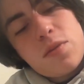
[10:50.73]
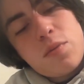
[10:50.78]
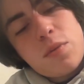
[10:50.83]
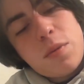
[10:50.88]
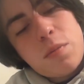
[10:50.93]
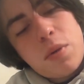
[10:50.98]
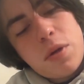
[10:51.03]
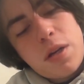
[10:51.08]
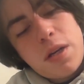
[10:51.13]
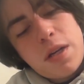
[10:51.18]
We
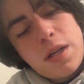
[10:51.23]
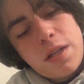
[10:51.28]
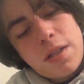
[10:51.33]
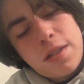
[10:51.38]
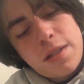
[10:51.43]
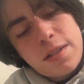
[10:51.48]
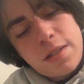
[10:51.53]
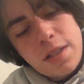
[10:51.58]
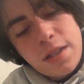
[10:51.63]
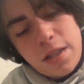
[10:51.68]
put it into
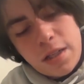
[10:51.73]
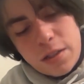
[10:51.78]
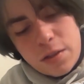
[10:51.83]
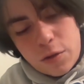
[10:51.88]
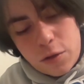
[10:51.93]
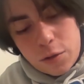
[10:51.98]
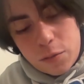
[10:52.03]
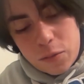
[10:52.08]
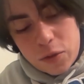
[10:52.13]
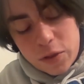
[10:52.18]
scenic
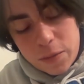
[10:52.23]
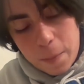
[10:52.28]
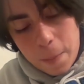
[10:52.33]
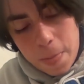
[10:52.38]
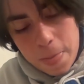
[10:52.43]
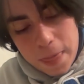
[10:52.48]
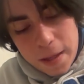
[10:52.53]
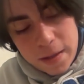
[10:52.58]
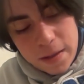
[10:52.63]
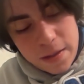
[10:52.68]
terms,
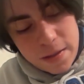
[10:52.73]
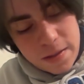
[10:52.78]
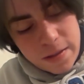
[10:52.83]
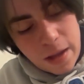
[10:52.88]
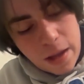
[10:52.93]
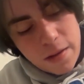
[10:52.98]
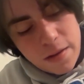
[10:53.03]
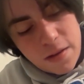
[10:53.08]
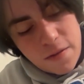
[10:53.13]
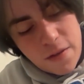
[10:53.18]
in the
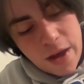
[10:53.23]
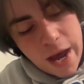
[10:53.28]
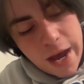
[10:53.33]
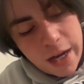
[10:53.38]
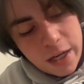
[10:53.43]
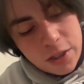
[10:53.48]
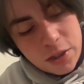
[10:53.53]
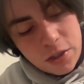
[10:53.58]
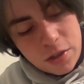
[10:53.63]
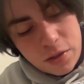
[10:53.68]
sense of
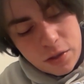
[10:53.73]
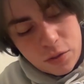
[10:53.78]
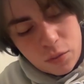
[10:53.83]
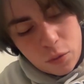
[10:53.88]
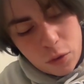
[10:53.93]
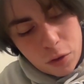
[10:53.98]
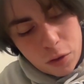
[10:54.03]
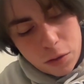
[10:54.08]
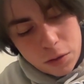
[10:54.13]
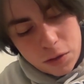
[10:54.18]
actions,
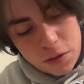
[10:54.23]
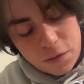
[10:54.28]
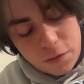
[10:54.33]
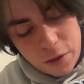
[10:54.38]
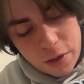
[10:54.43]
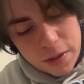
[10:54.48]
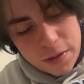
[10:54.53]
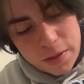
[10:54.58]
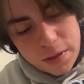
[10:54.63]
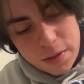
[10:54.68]
words,
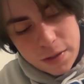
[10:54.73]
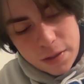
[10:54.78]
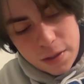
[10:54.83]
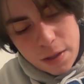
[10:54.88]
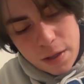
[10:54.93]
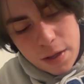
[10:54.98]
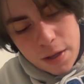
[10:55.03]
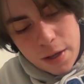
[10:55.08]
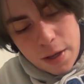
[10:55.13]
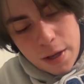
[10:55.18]
phrases.
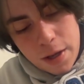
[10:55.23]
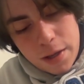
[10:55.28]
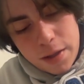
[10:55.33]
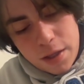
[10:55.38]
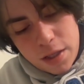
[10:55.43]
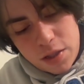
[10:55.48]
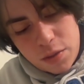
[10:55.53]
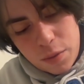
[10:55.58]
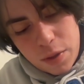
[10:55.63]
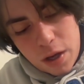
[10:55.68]

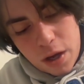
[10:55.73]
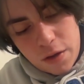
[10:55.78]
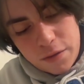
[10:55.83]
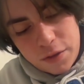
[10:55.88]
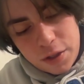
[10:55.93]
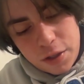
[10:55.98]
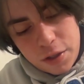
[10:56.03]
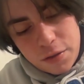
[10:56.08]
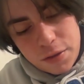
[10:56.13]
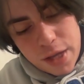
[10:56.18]
Thus we
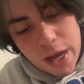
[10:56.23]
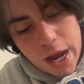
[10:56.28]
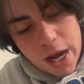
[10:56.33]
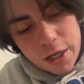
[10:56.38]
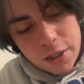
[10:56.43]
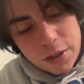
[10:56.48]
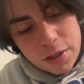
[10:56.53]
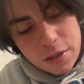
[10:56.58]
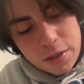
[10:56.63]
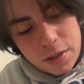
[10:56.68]
often use
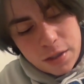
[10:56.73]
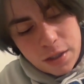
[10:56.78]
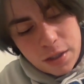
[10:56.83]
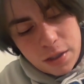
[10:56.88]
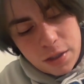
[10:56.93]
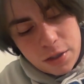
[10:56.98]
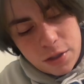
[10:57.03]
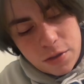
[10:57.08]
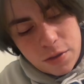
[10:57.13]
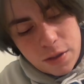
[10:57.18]
action to
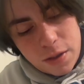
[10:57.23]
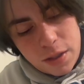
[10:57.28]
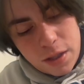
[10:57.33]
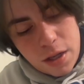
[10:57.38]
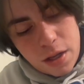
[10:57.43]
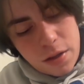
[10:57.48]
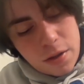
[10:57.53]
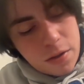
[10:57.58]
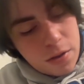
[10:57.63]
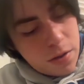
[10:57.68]
illustrate the
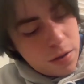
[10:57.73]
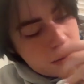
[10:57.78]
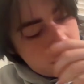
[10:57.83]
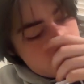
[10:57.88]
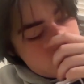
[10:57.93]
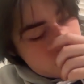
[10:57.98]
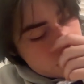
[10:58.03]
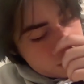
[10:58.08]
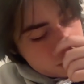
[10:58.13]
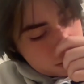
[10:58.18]
other
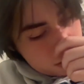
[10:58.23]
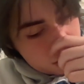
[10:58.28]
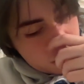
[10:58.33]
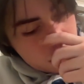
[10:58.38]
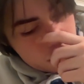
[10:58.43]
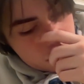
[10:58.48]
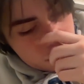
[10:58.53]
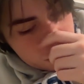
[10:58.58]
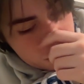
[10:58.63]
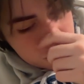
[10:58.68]

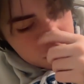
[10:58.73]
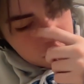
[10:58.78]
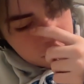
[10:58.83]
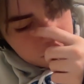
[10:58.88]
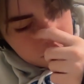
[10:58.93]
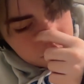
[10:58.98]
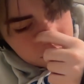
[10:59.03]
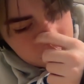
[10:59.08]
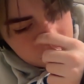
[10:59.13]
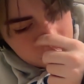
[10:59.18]

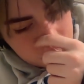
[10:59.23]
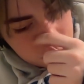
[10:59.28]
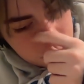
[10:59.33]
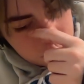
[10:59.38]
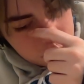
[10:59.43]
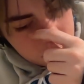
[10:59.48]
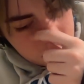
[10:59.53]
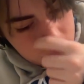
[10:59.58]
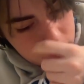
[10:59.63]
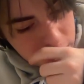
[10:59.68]
instruments which
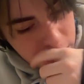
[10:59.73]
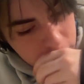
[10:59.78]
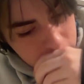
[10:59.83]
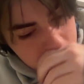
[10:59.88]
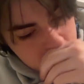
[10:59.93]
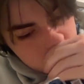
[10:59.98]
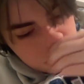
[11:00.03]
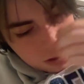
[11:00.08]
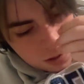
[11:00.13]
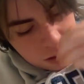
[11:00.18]
lend
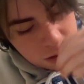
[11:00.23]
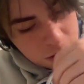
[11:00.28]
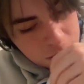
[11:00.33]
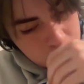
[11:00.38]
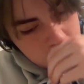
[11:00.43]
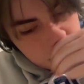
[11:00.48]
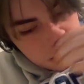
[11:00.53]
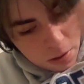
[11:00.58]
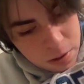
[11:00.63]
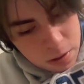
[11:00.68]
color to the
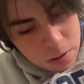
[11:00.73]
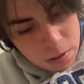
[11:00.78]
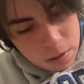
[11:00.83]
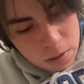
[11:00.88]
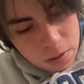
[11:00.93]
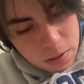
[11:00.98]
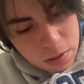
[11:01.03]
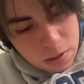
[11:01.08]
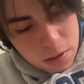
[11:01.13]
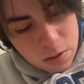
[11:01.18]

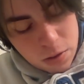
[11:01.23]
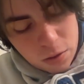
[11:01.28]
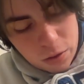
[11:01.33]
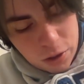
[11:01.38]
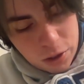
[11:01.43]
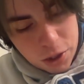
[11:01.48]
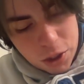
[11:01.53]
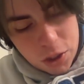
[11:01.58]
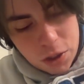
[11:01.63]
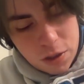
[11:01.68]

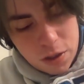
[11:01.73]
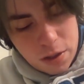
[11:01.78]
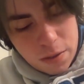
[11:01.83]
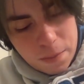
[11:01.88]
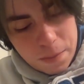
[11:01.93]
orchestra.